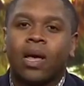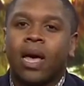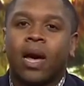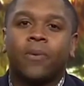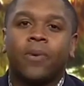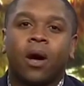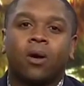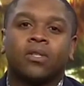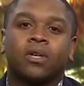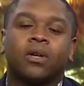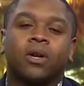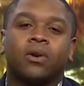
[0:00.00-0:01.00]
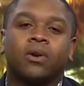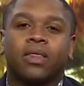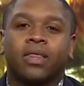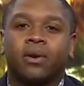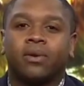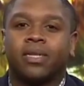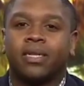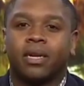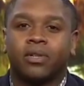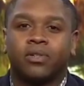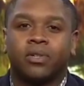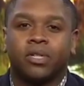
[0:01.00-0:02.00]
And we also know that
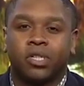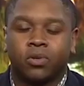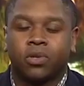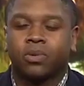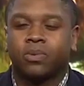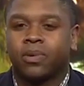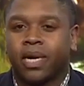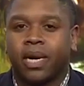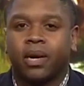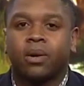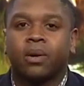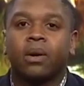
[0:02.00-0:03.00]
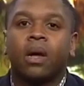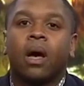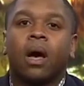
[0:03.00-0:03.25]
1,300 children were killed